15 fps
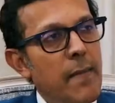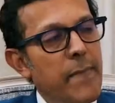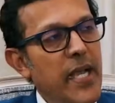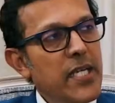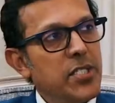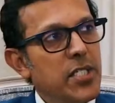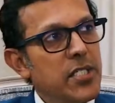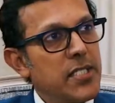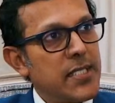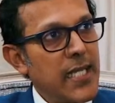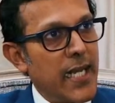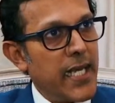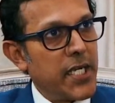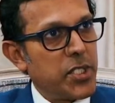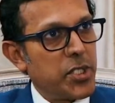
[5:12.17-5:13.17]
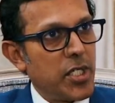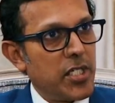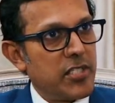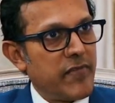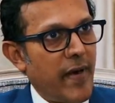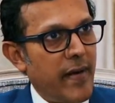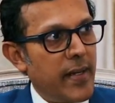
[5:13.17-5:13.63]
Patient selection
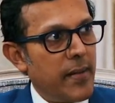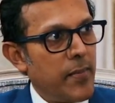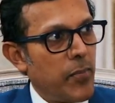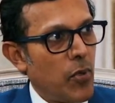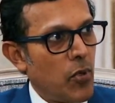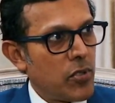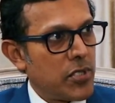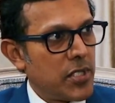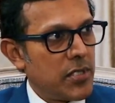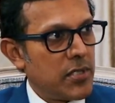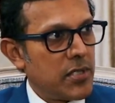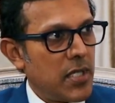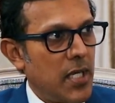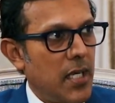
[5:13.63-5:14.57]
is very important.